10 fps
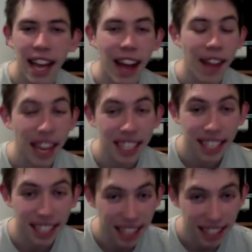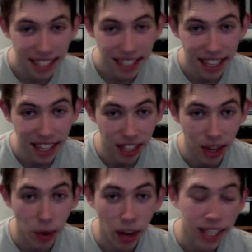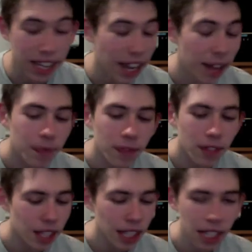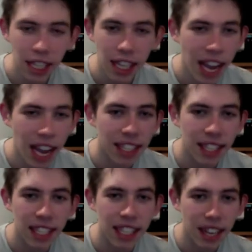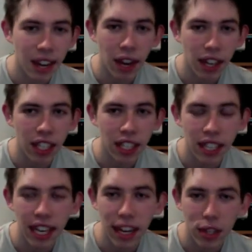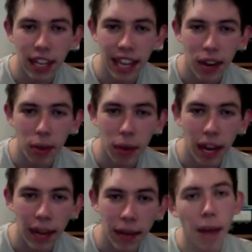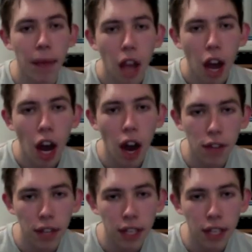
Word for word: And that's just such a cool idea and you know I just literally cannot wait. After this